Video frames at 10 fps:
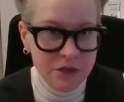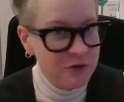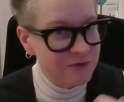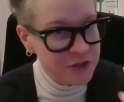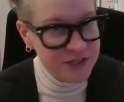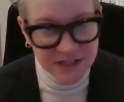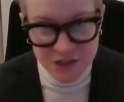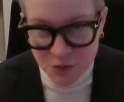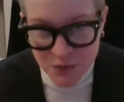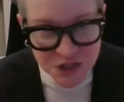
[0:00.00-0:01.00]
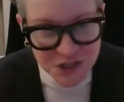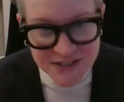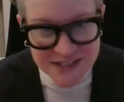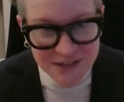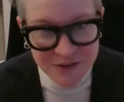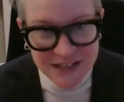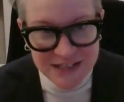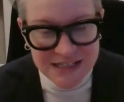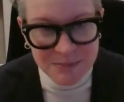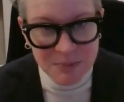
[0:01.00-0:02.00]
the university tuition still
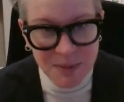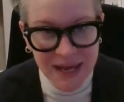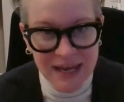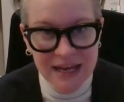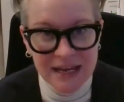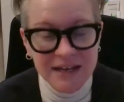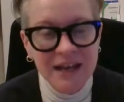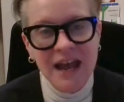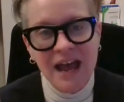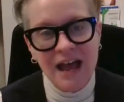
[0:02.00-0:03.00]
needs to be paid,